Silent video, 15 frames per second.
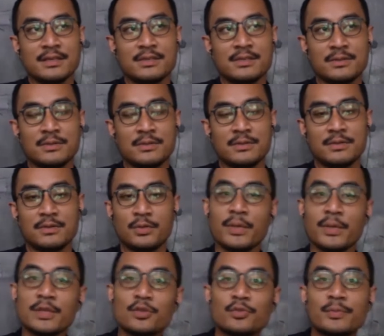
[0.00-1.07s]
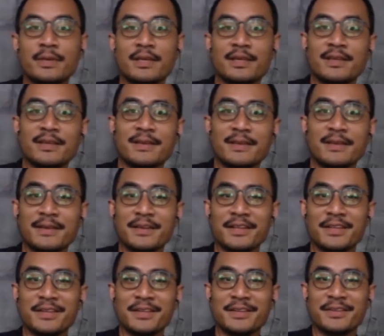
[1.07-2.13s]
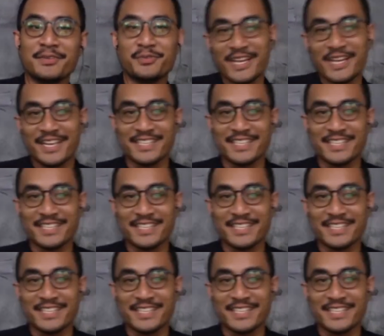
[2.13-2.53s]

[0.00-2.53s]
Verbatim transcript: So do you want to be rich?